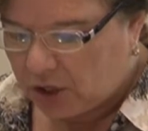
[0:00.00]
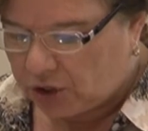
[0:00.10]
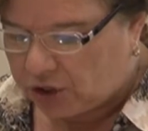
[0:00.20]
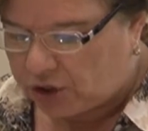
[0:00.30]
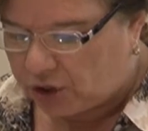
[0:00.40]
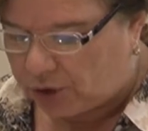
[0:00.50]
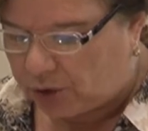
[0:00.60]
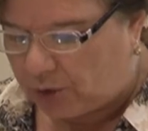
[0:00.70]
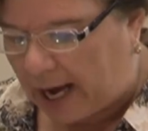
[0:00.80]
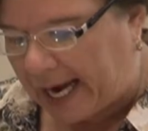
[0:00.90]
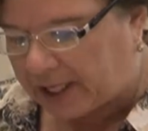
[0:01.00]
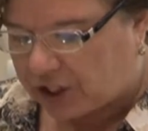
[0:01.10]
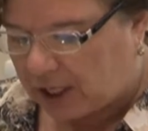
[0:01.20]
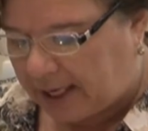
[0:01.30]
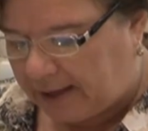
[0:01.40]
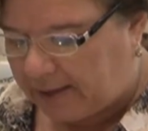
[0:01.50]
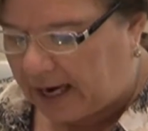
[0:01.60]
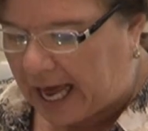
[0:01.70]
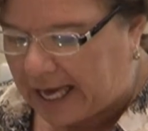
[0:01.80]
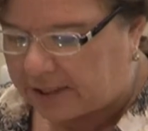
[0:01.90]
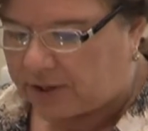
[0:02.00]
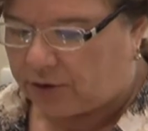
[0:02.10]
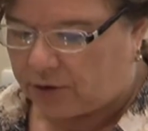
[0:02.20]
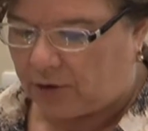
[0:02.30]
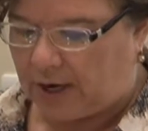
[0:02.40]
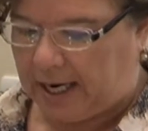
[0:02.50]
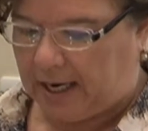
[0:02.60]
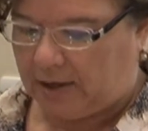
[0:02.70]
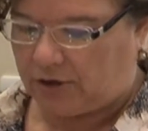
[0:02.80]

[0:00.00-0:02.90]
to actually the last three,